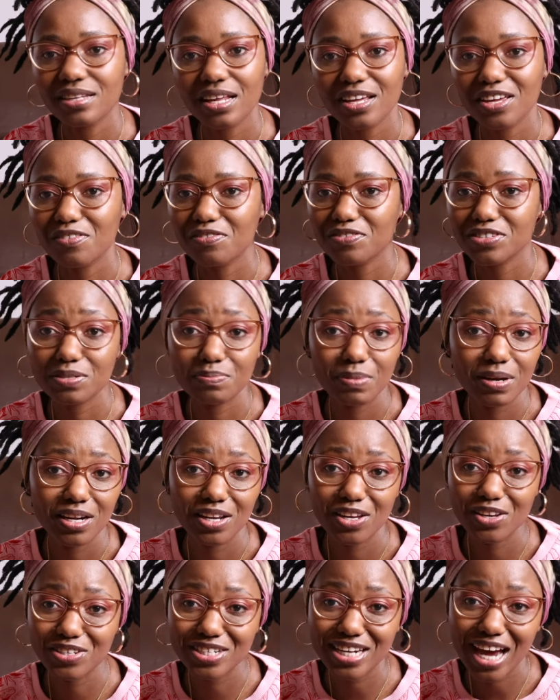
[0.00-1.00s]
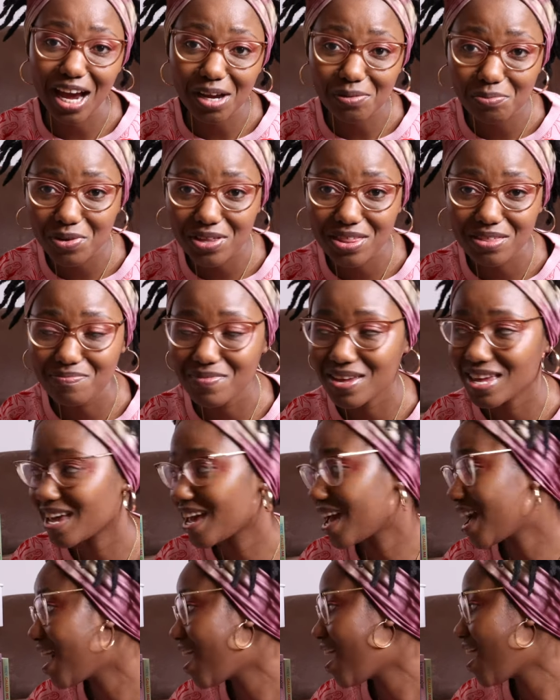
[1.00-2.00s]
Thank you for spending your time with
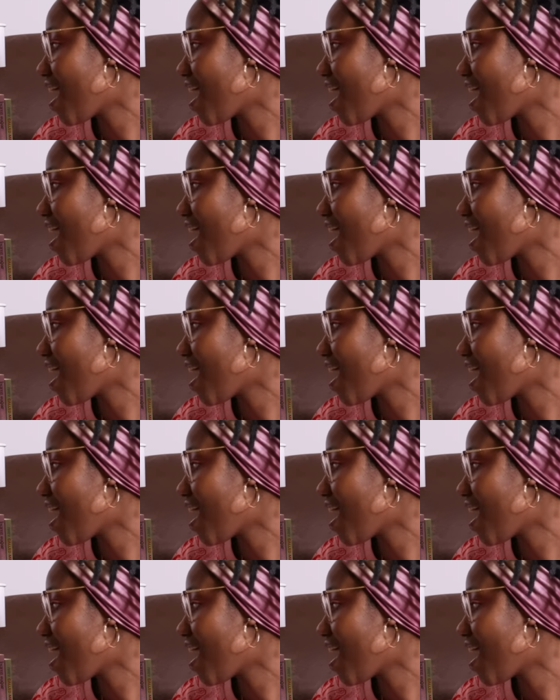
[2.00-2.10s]
me.